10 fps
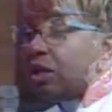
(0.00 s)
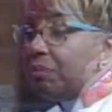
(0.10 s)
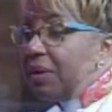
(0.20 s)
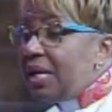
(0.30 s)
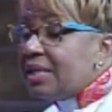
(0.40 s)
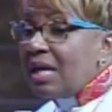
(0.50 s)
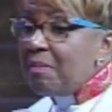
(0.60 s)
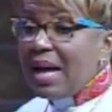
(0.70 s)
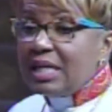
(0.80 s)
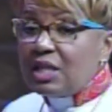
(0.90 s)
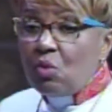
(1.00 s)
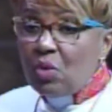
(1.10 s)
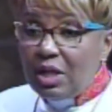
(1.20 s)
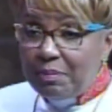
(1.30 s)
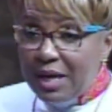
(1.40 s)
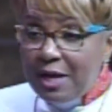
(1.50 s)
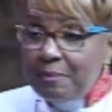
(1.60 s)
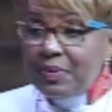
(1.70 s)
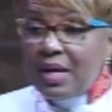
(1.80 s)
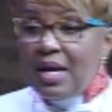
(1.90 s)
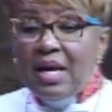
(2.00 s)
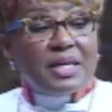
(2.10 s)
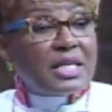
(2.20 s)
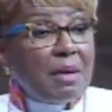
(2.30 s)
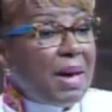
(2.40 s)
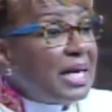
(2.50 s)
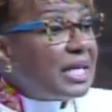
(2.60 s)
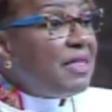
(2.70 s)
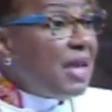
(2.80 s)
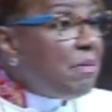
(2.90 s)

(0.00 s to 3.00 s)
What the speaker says: be, somebody said will be, somebody said there